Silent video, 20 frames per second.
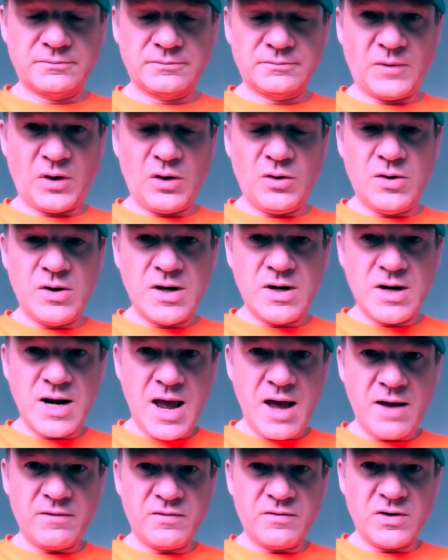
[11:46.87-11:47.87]
You
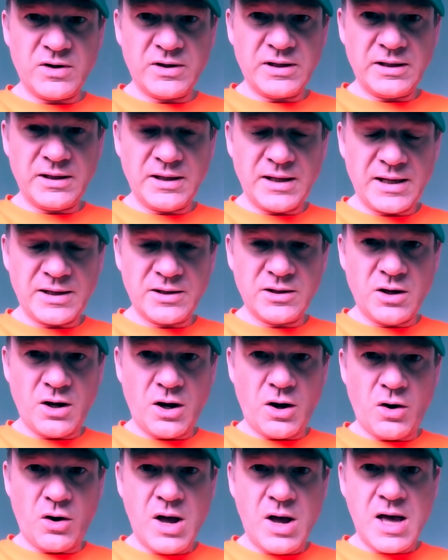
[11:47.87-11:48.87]
never can let
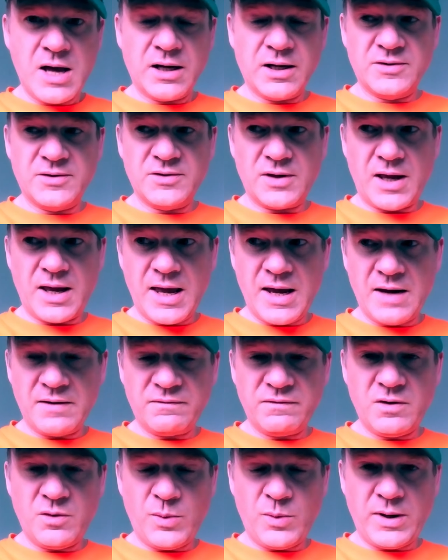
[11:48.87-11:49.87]
go, because
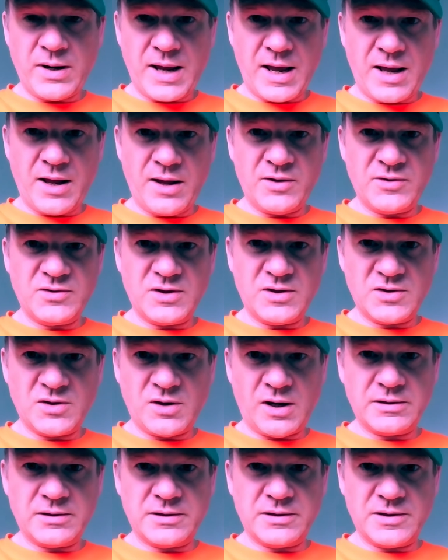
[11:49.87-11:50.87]
everyone else has
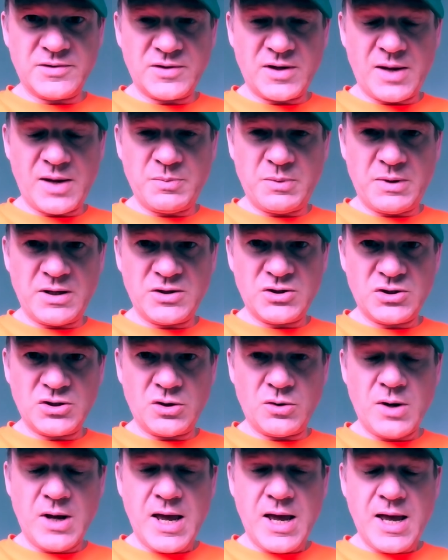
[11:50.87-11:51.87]
got the same
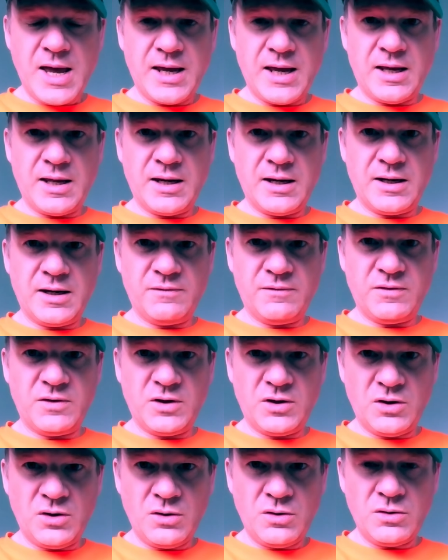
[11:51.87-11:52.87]
issue. And if
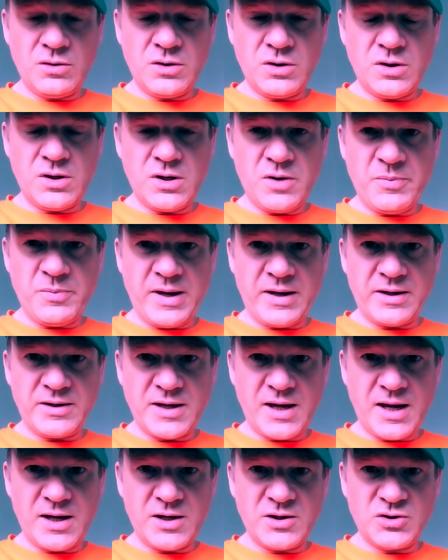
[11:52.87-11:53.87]
you do your
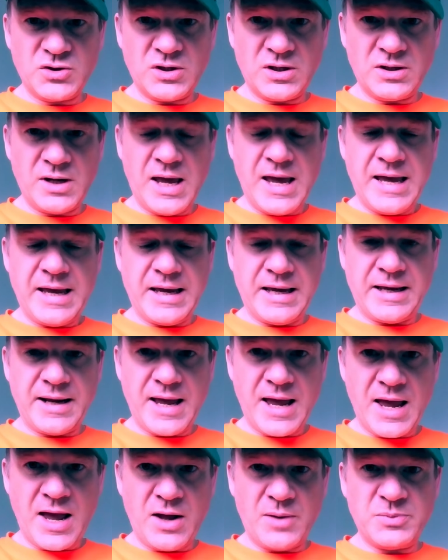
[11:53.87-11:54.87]
meditation, it
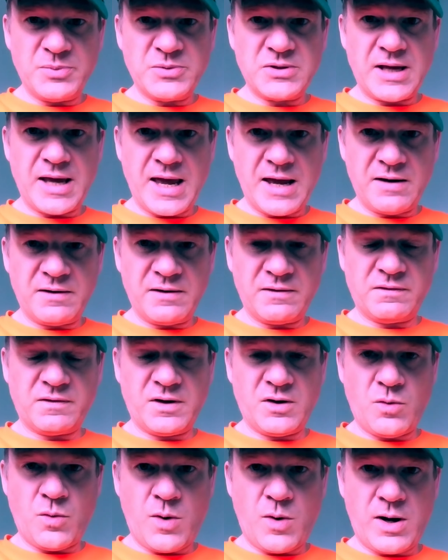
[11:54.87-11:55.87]
helps
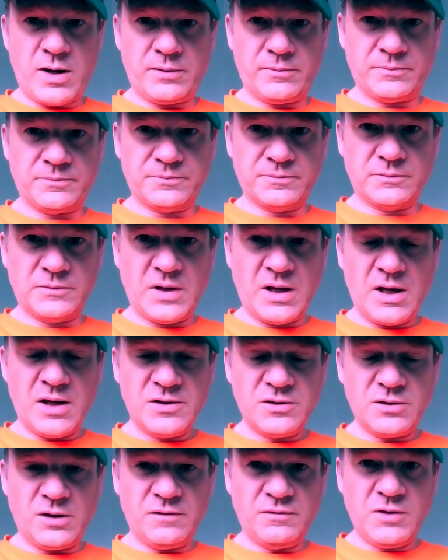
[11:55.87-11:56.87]
everyone.
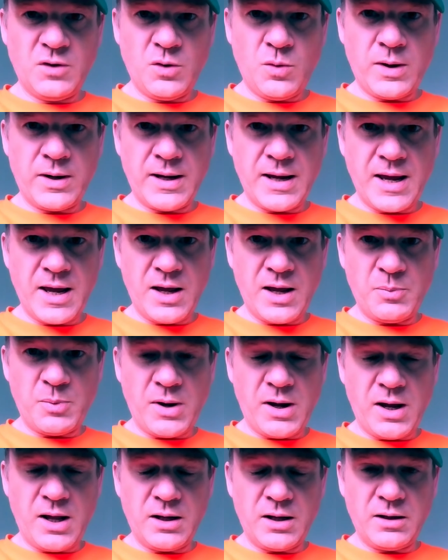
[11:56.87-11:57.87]
So if you want to help
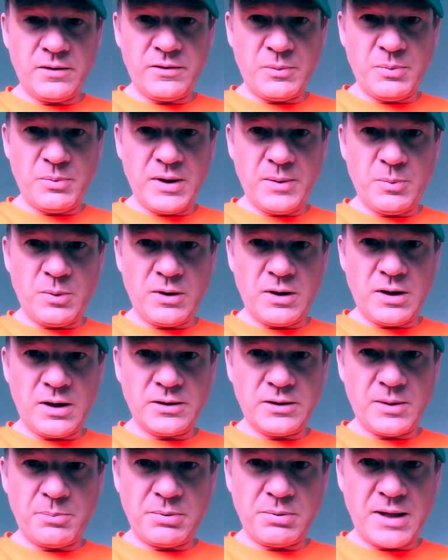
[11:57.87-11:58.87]
all of the people on
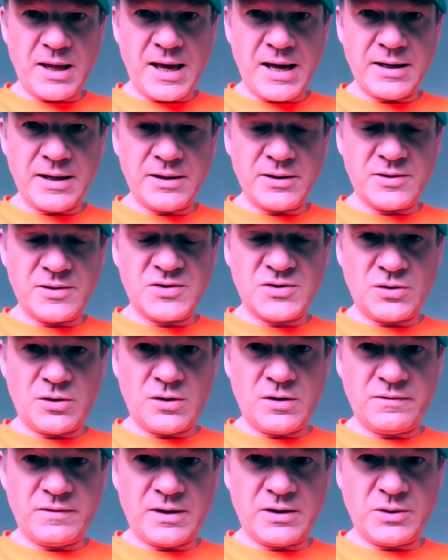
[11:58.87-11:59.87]
the planet and
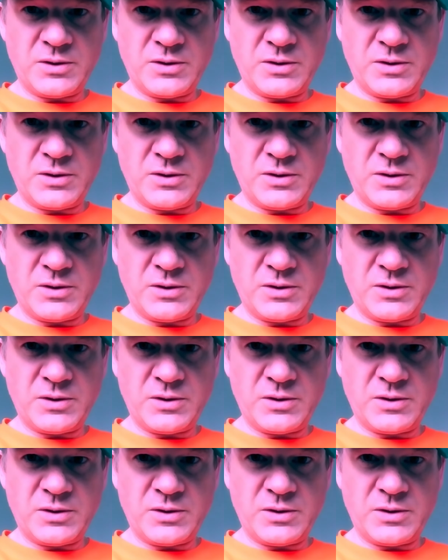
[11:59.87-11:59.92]
serve other